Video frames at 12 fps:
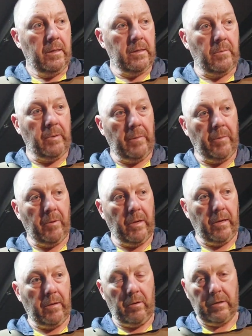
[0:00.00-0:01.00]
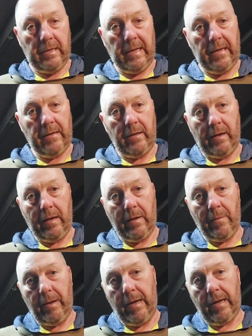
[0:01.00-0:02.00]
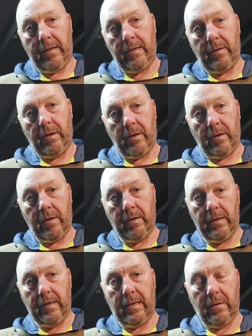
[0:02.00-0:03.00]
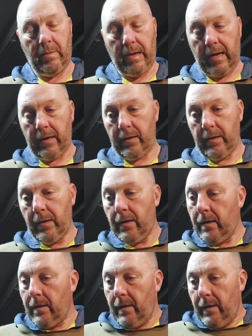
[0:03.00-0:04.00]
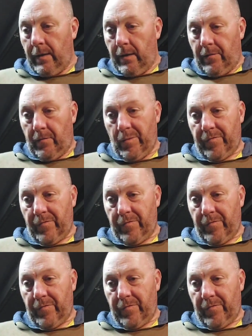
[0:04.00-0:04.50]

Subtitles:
some people get knocked out and don't come back, and I kind of need to come back for